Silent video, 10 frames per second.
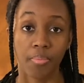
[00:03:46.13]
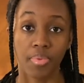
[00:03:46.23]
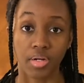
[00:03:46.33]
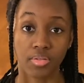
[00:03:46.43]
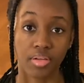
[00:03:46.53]

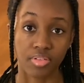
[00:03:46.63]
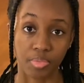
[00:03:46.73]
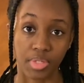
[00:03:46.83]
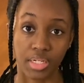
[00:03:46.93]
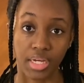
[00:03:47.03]
but it'll definitely
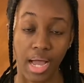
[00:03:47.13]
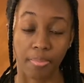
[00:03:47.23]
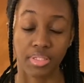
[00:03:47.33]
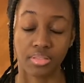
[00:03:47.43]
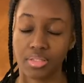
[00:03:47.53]
be in the
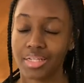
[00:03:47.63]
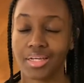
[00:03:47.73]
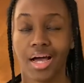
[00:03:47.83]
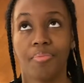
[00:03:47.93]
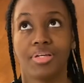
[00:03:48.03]
comment, not the
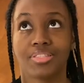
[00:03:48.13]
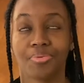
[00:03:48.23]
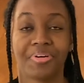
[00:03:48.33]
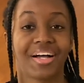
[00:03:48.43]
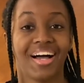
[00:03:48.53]
comments, oh
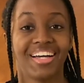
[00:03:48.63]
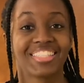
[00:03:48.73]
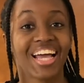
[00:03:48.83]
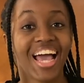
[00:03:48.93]
my gosh,